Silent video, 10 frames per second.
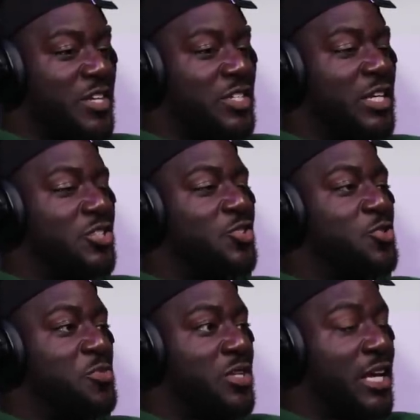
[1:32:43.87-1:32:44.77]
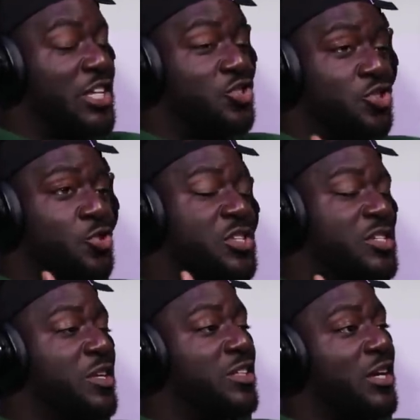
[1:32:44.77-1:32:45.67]
And she
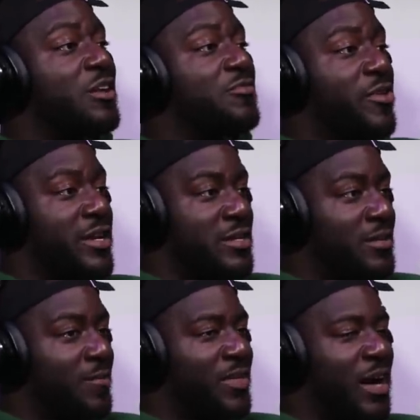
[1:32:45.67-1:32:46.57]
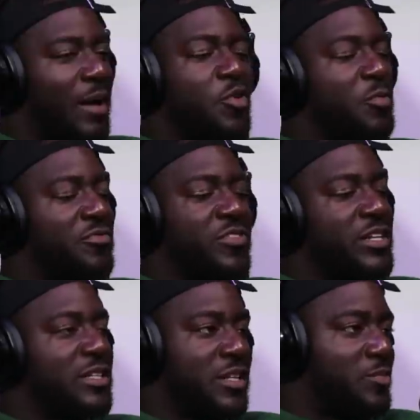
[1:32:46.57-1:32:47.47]
introduces me to her friend. I'm not
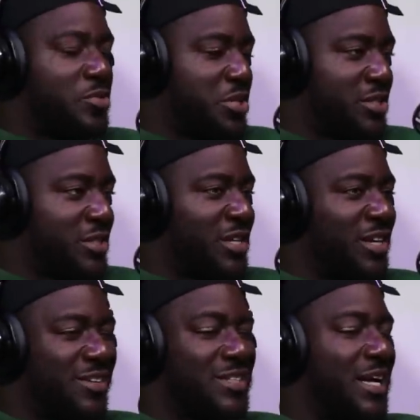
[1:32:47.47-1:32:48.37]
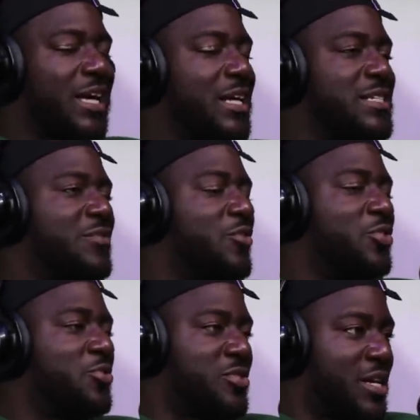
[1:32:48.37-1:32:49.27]
befriending her brethren because that girl is never
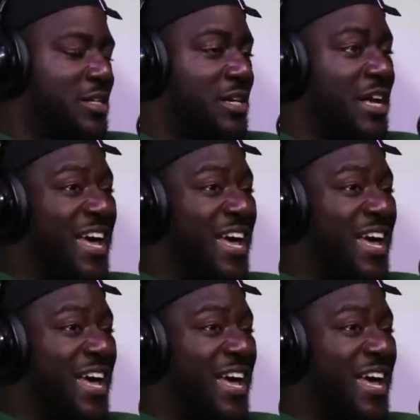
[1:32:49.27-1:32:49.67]
on your side.